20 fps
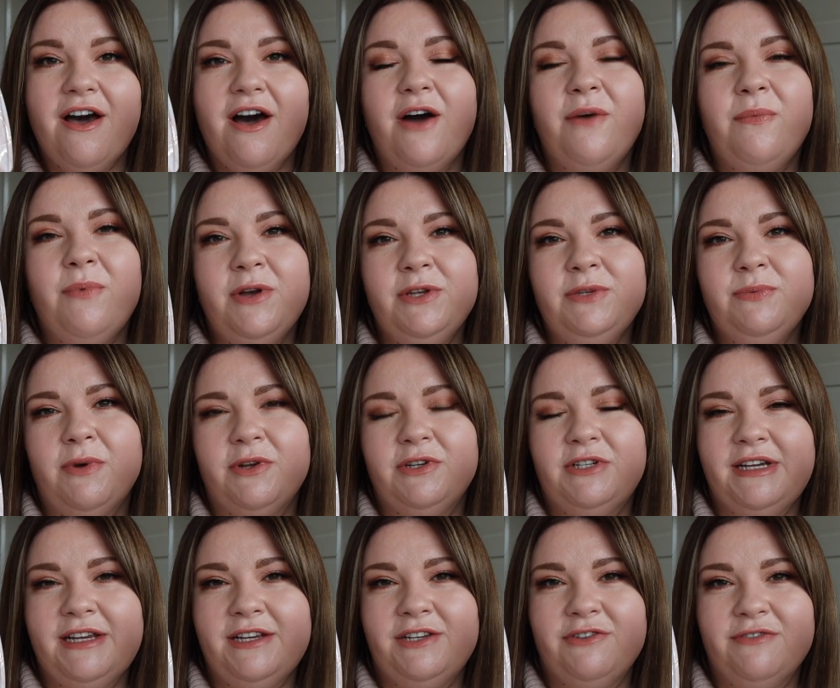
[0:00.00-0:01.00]
I was
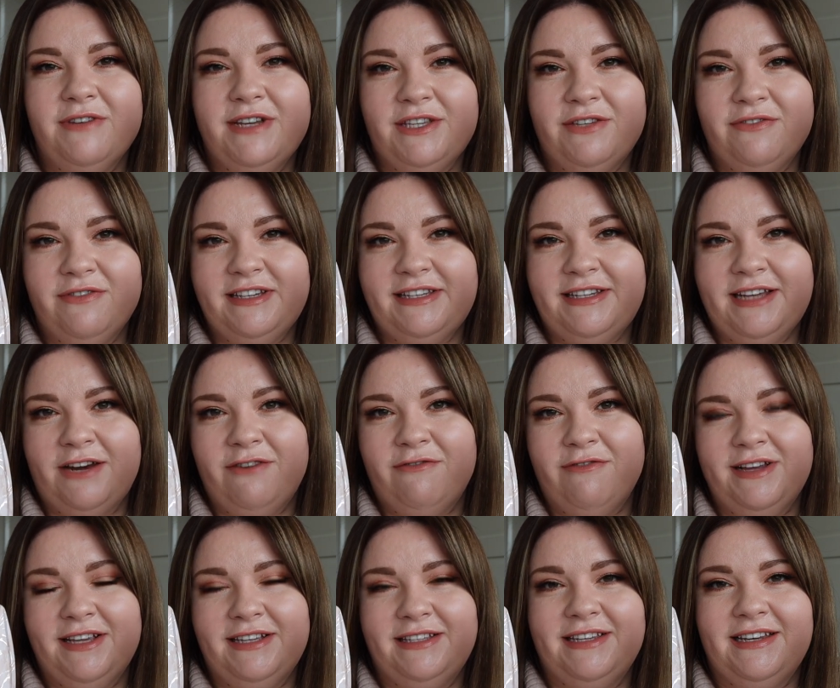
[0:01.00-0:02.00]
watching Teresa is Dead
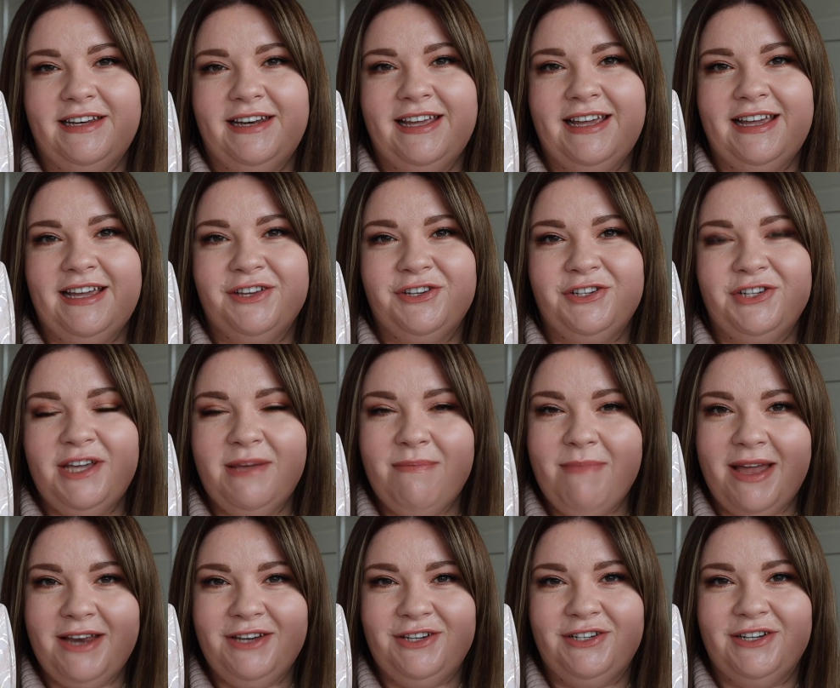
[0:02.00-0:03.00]
recently and she
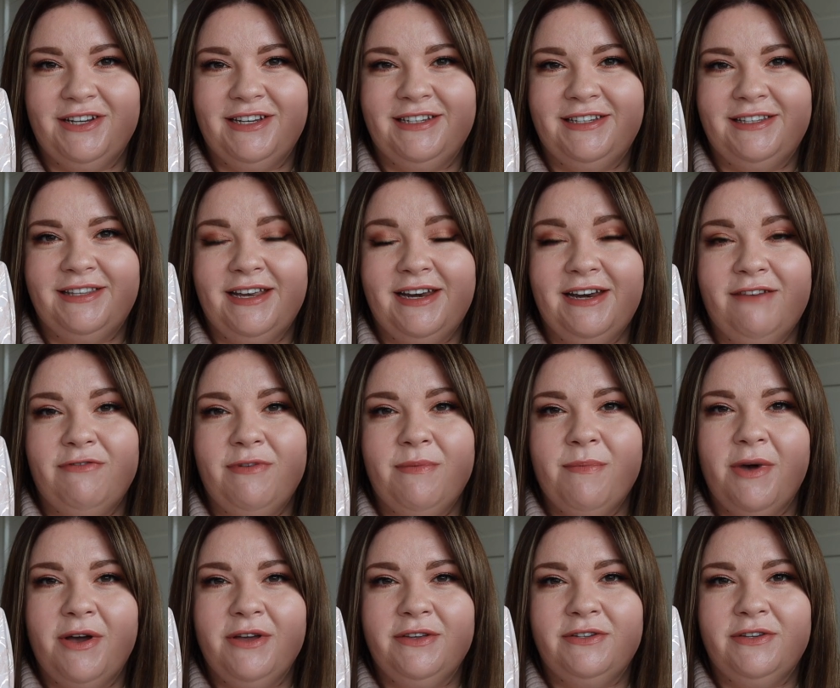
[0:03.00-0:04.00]
mentioned that it
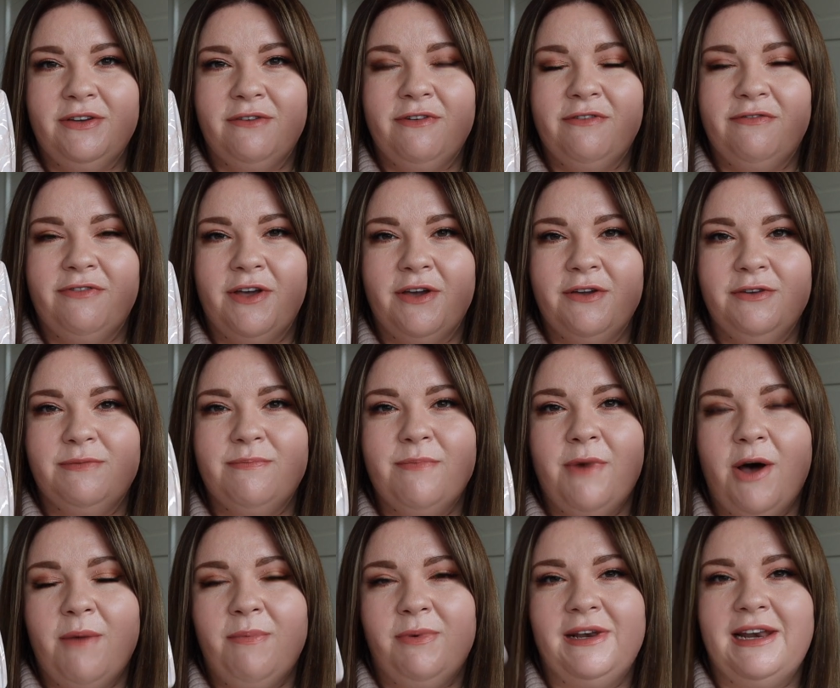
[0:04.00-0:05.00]
reminds her of those
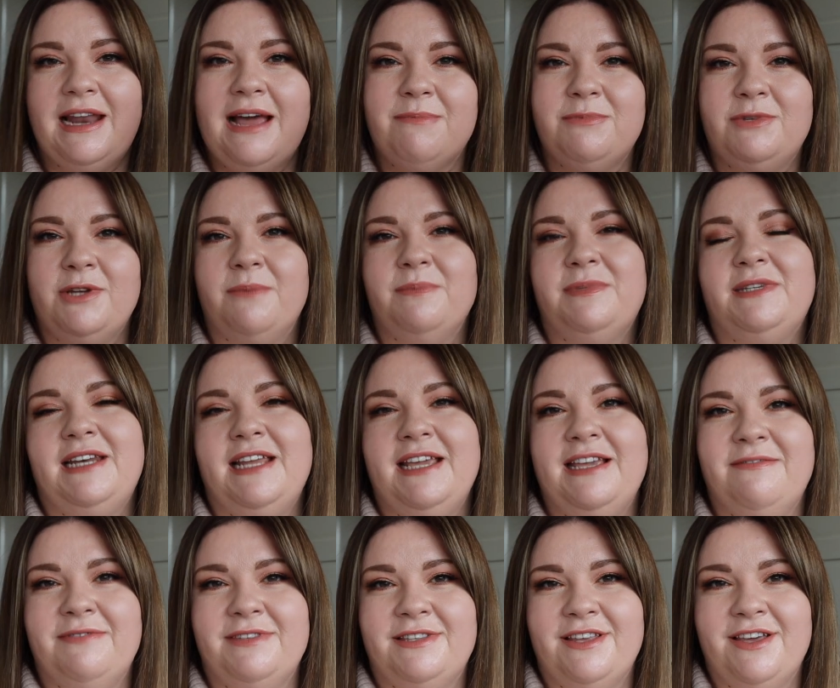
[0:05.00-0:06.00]
marble laptop
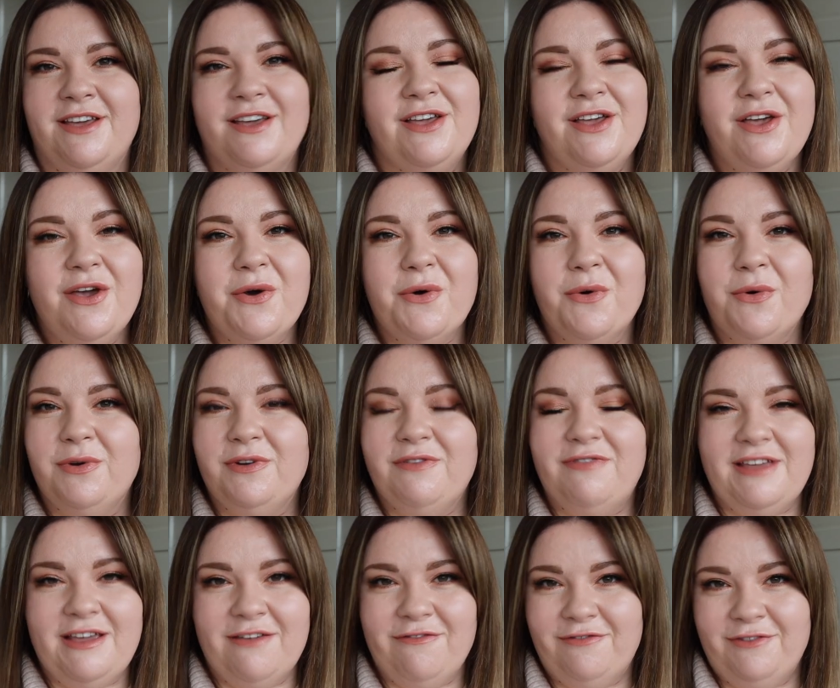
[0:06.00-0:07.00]
sleeves that all of
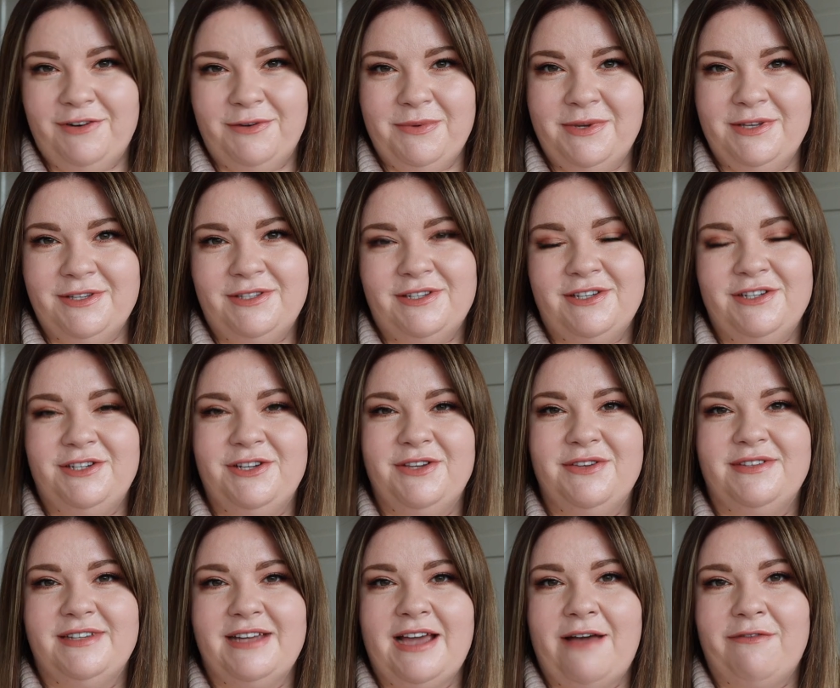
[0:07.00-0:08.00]
the influencers
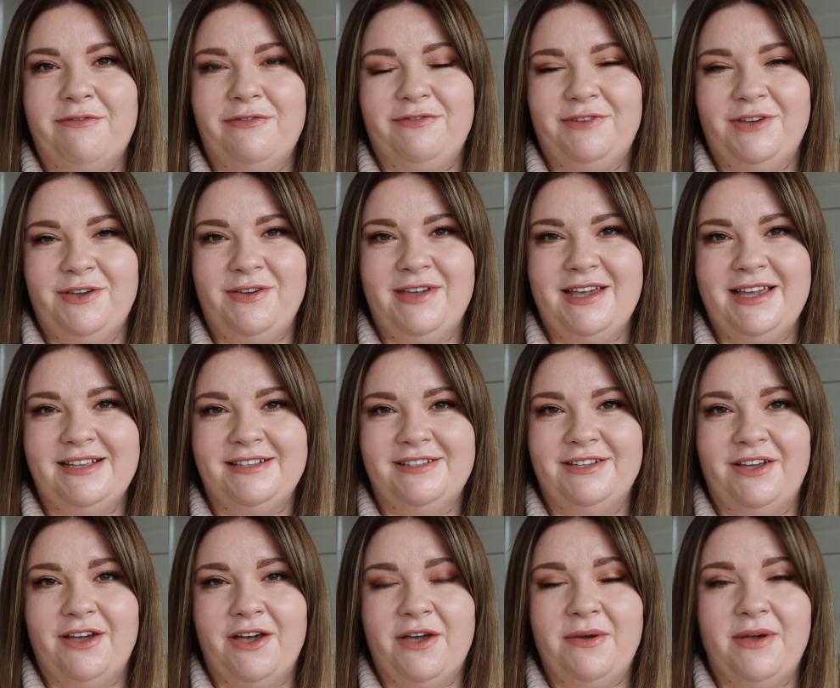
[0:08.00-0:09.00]
used to have a few years
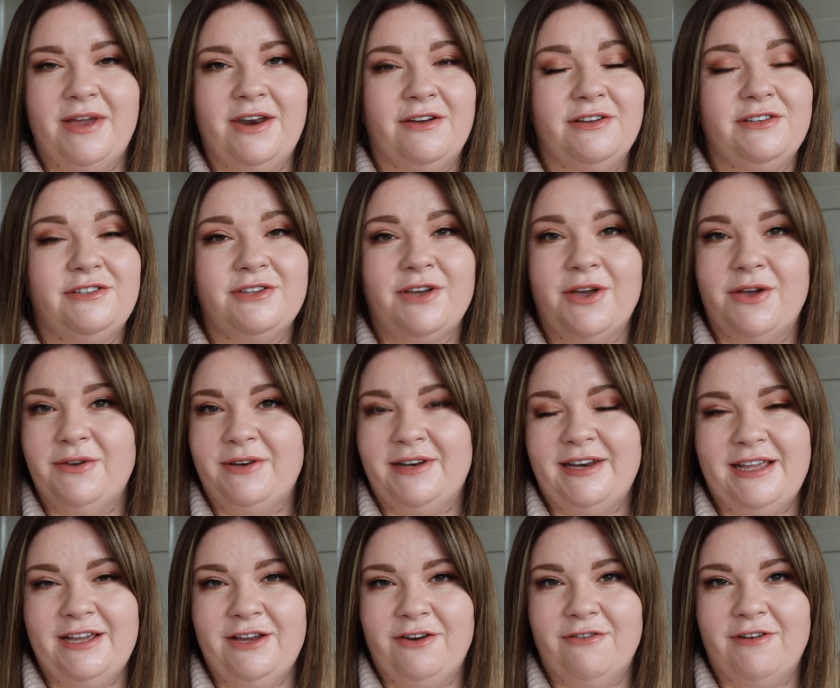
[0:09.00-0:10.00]
ago, and I
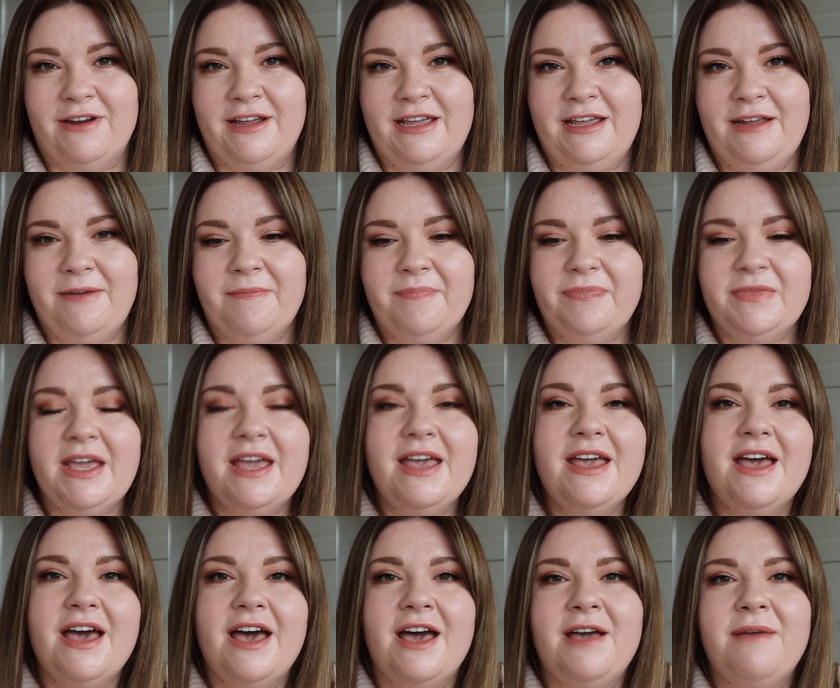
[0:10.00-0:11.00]
totally agree.
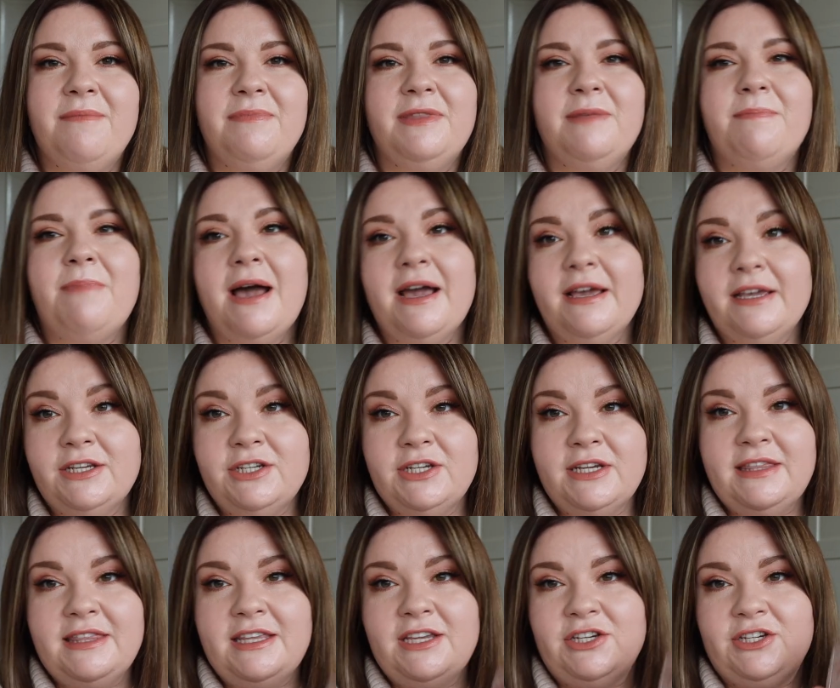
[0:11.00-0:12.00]
The
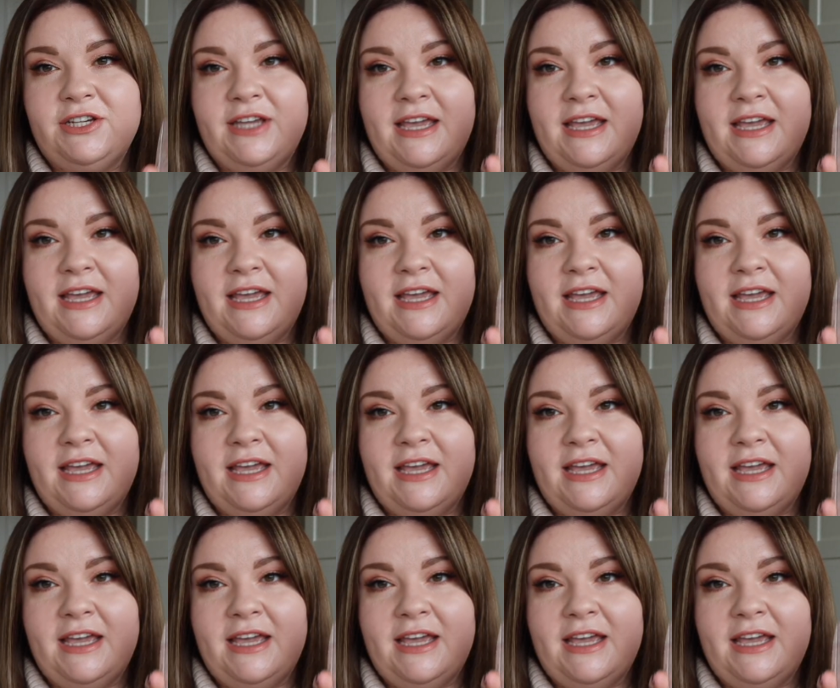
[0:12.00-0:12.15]
packaging this